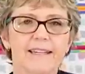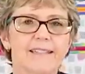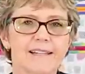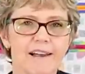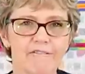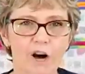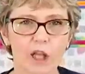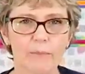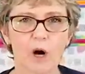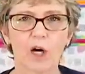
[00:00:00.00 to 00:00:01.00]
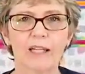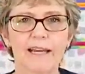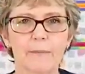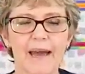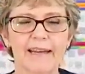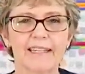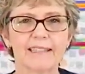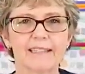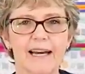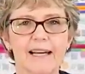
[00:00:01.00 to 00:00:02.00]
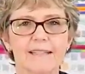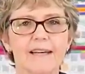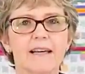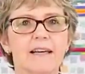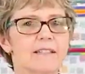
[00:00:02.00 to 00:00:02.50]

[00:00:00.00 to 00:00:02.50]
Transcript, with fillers: It doesn't fall apart like batting does.